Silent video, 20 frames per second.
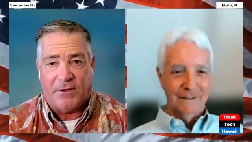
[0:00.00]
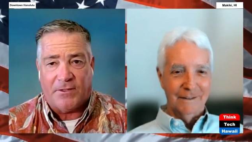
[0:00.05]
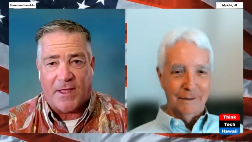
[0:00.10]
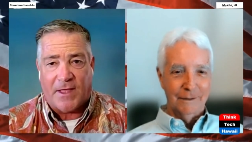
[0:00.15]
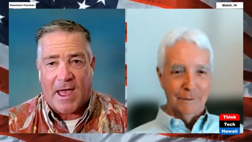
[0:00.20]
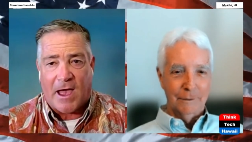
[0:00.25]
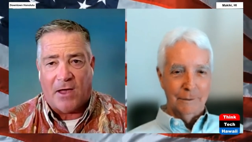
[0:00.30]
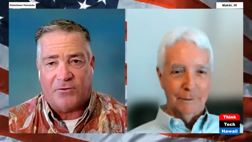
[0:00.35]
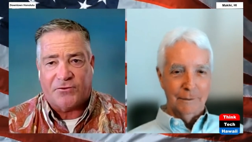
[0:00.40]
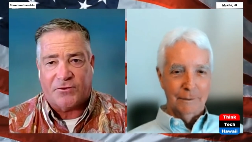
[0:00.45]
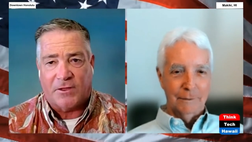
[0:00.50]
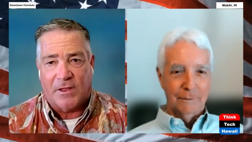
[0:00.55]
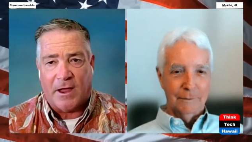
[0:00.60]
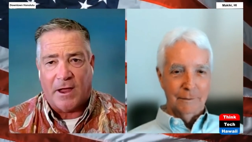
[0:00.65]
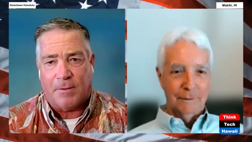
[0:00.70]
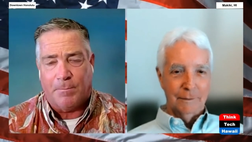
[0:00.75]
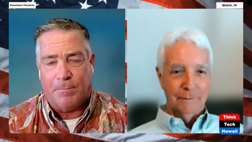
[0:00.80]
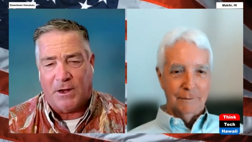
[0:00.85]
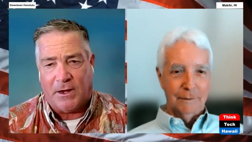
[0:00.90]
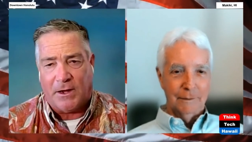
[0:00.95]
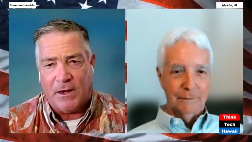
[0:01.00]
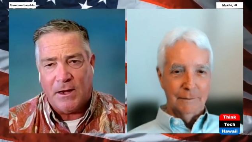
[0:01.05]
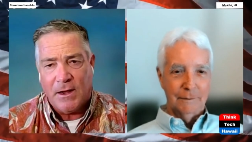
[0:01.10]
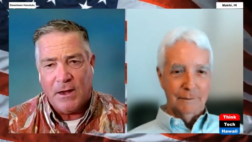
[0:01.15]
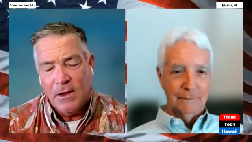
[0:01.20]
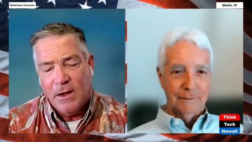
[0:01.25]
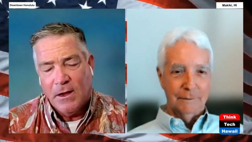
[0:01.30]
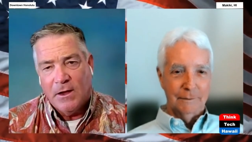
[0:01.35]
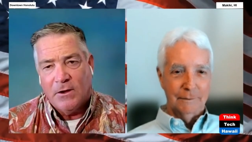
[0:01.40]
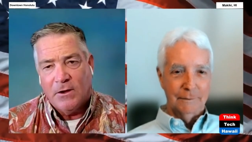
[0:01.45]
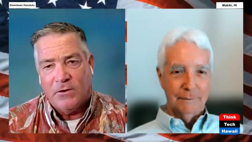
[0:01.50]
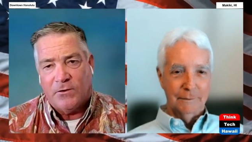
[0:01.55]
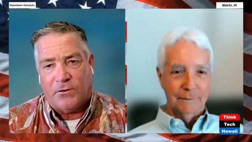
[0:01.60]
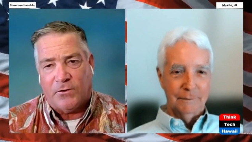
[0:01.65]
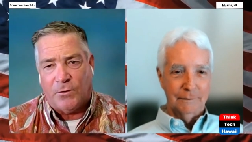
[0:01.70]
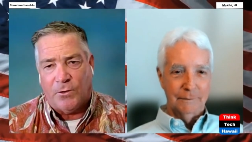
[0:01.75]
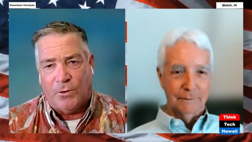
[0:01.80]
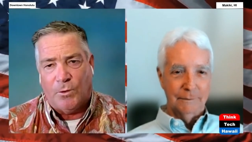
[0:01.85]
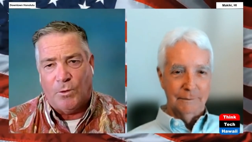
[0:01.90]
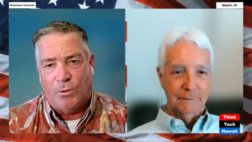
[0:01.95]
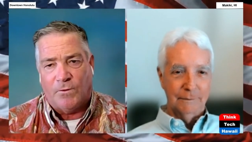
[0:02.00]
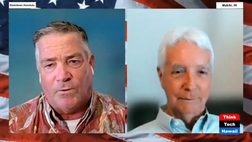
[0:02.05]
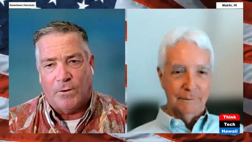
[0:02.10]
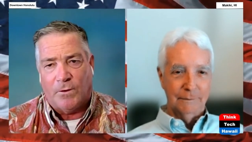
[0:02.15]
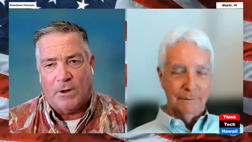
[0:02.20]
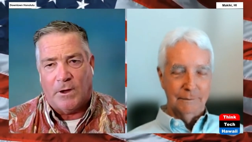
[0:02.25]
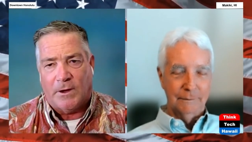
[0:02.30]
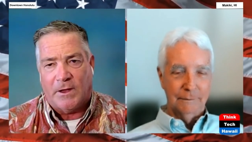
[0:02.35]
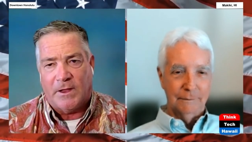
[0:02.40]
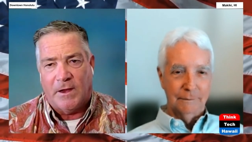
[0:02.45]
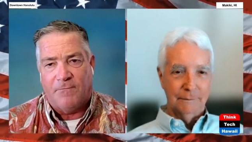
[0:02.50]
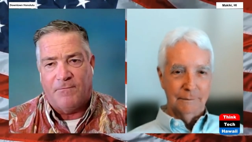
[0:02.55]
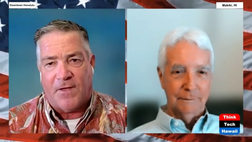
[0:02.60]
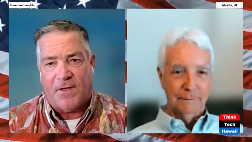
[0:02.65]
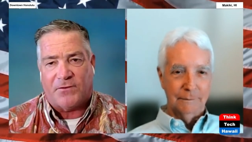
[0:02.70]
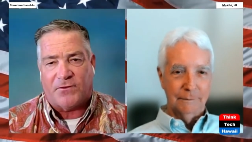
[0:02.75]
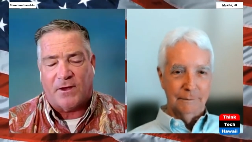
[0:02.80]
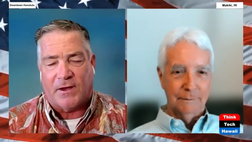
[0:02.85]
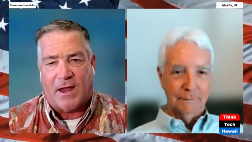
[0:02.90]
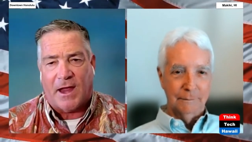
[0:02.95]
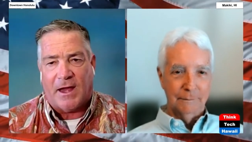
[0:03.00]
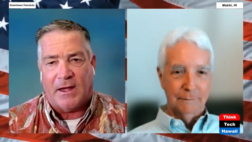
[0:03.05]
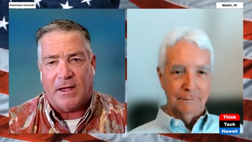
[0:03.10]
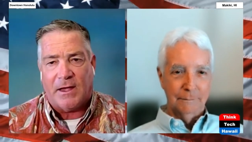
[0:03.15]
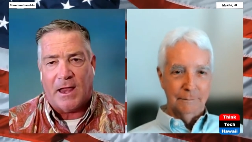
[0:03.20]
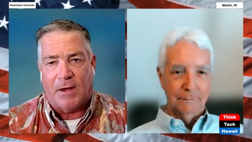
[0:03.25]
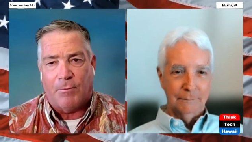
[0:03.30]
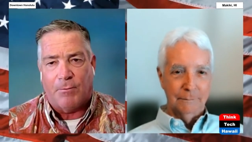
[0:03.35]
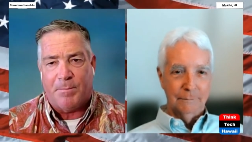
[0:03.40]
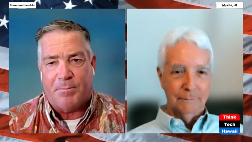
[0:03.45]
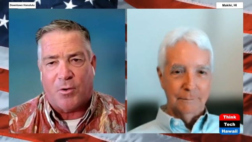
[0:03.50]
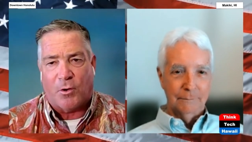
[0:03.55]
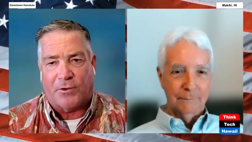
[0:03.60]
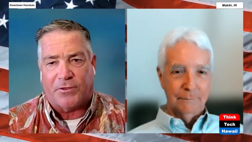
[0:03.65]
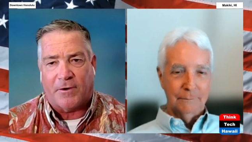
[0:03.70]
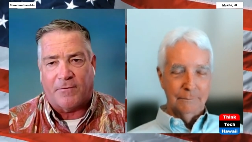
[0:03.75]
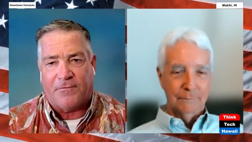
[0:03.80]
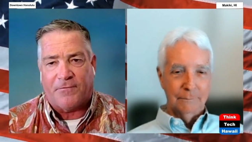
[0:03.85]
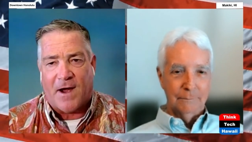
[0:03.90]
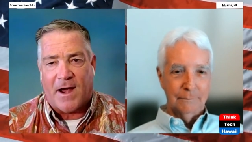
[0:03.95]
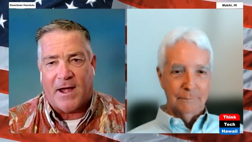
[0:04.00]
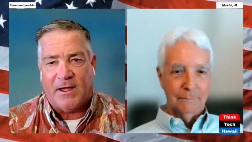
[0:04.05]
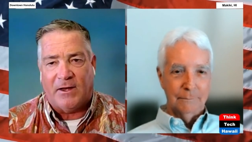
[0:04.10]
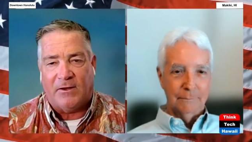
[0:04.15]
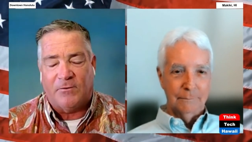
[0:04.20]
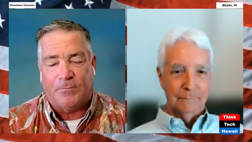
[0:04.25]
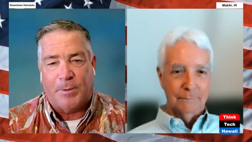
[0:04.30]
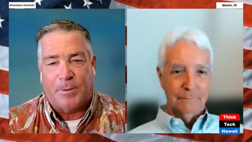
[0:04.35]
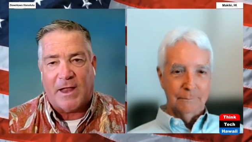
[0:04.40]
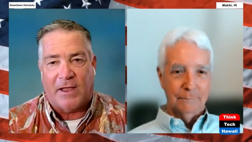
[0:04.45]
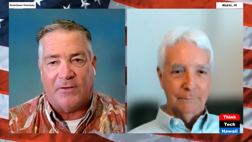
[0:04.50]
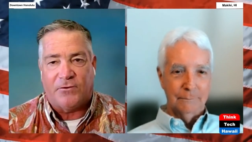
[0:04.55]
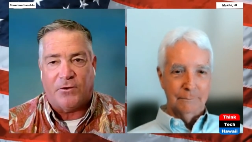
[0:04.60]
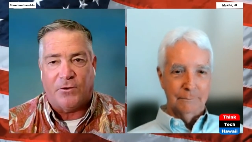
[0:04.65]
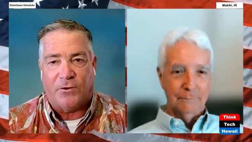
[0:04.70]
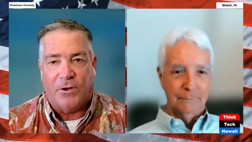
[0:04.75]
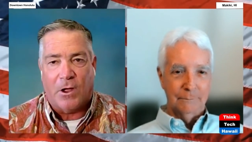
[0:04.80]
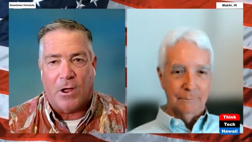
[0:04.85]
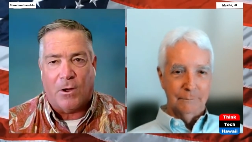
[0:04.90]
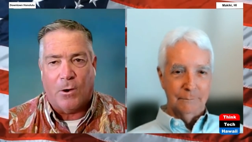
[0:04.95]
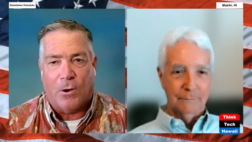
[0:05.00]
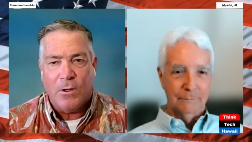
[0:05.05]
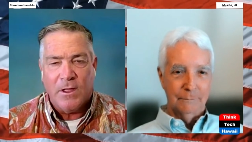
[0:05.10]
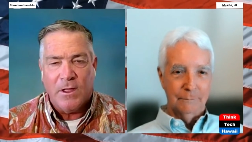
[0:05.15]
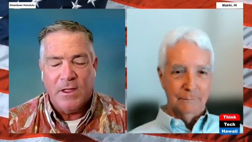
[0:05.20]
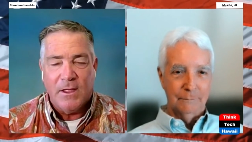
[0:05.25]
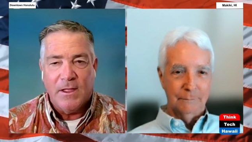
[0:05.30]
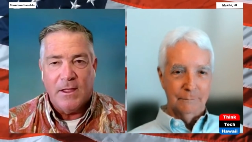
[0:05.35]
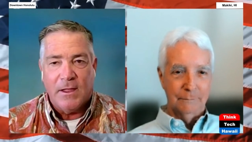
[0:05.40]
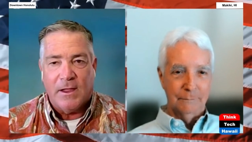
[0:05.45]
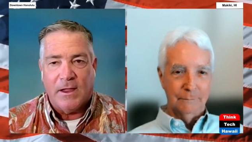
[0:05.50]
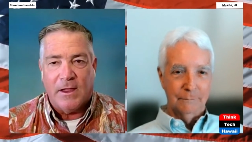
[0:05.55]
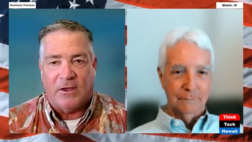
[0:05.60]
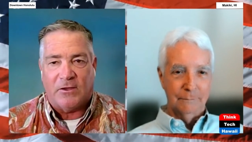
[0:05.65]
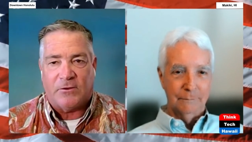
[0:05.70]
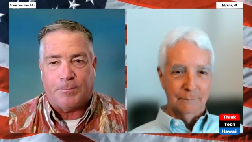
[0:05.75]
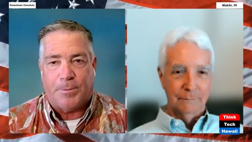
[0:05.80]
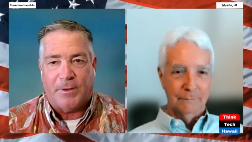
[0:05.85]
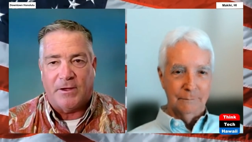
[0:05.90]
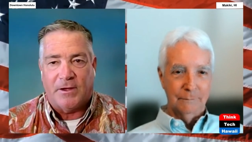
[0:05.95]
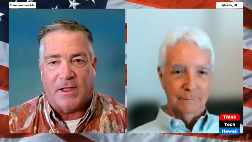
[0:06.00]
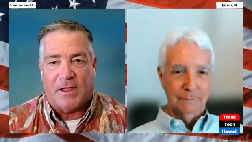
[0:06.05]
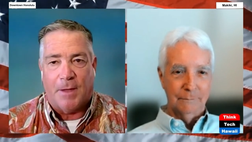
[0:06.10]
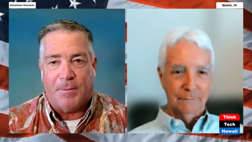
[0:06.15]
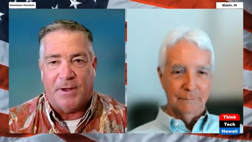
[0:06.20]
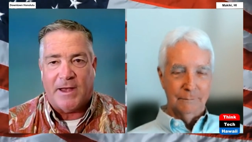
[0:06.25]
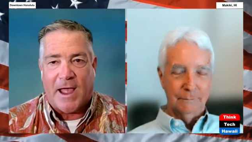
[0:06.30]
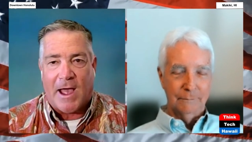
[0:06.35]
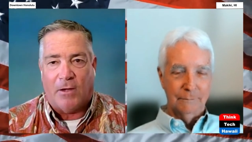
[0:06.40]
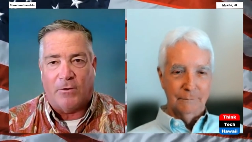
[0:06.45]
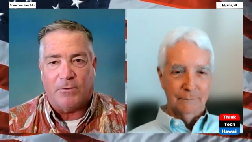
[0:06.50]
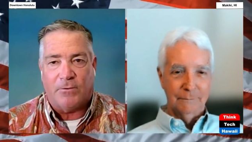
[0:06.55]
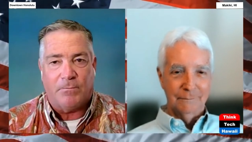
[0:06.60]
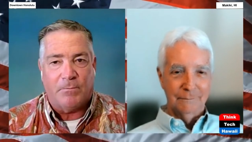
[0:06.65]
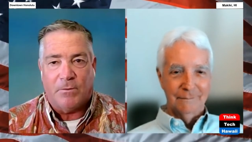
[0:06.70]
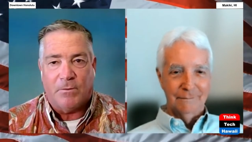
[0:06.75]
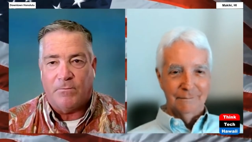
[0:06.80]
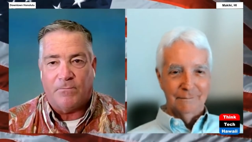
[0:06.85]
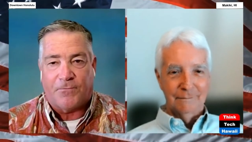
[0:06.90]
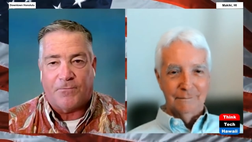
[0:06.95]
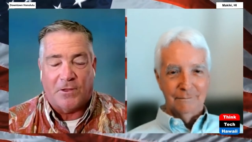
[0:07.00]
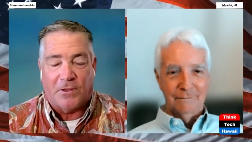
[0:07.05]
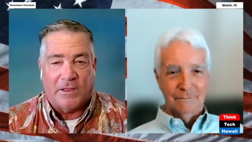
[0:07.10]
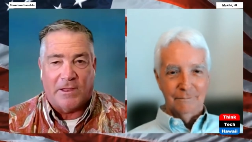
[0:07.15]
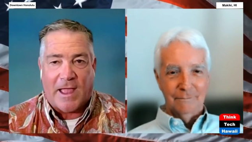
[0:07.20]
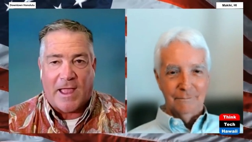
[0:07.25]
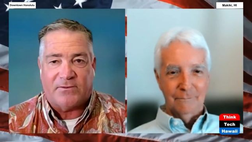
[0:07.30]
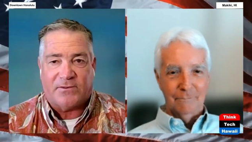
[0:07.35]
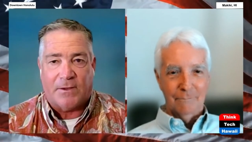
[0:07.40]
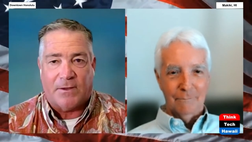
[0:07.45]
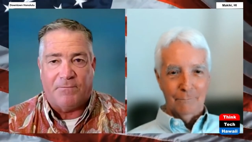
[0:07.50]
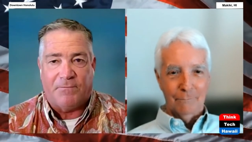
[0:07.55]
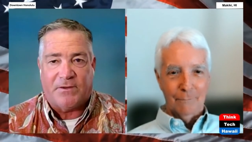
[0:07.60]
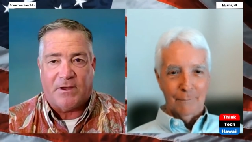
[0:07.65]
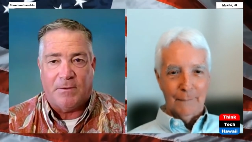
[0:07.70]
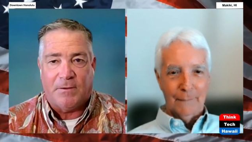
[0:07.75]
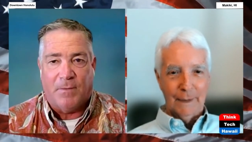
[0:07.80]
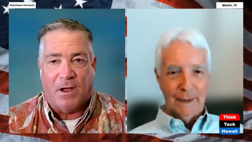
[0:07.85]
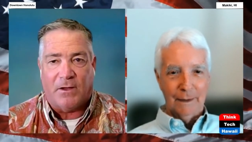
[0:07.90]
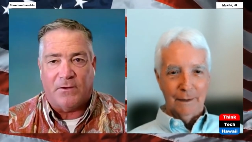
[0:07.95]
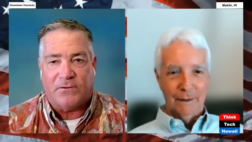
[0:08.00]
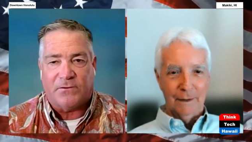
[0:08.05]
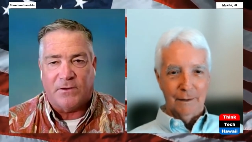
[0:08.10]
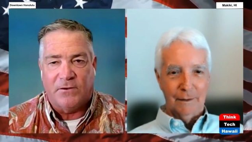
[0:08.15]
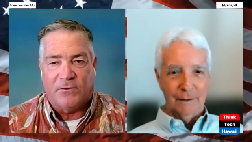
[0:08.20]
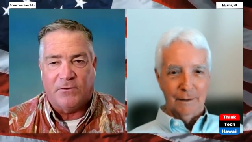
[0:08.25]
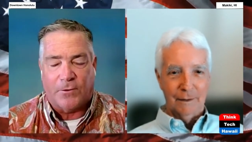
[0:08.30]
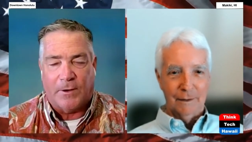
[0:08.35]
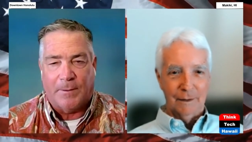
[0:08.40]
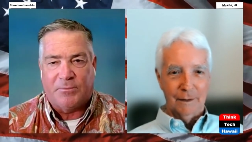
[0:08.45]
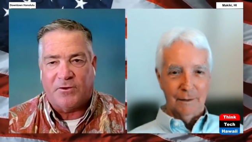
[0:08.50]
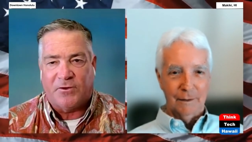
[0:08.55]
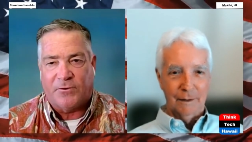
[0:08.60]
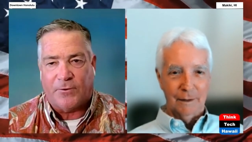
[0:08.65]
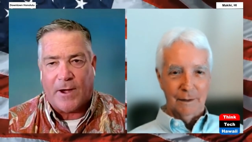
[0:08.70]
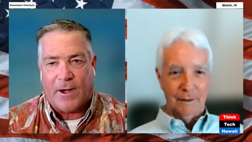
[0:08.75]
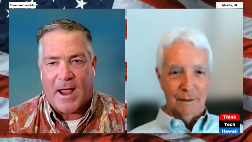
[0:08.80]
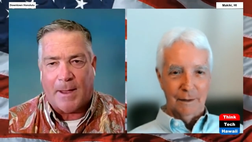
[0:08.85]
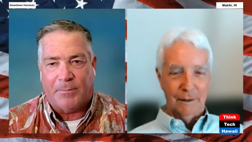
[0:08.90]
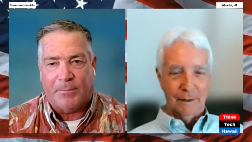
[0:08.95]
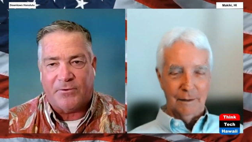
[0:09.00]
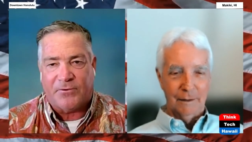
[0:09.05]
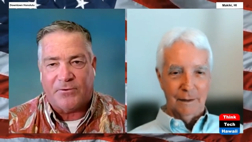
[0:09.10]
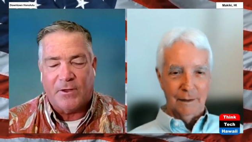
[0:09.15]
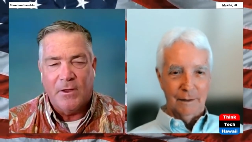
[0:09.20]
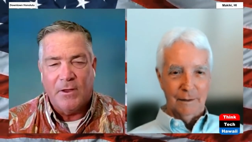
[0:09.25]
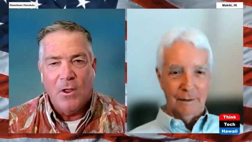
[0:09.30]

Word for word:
Speaker 1: the House Select Committee to uh, investigate and report their findings. But as you know, it's been coming out for the last 17 months in dribs and drabs.